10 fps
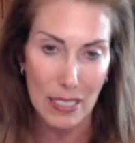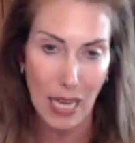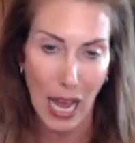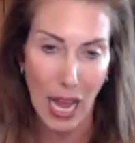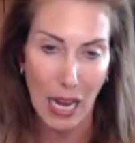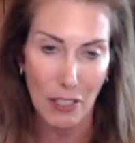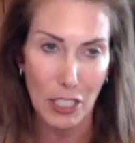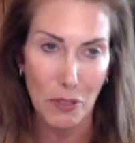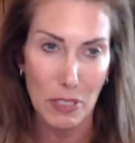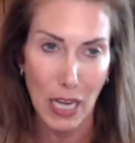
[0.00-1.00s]
How do
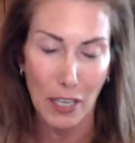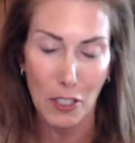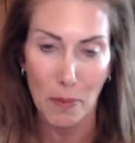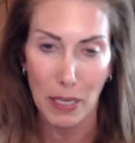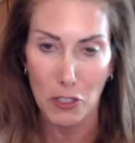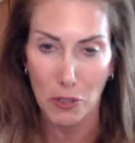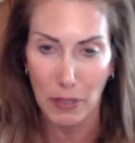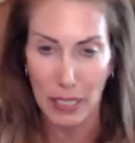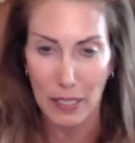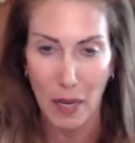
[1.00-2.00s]
you document your
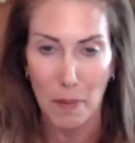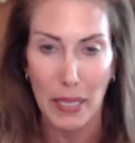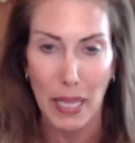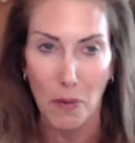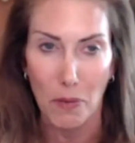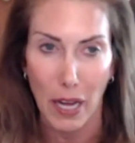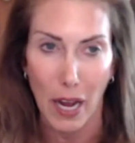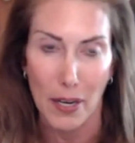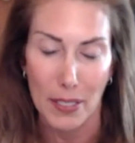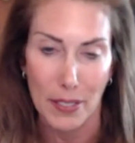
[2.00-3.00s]
income in that regard?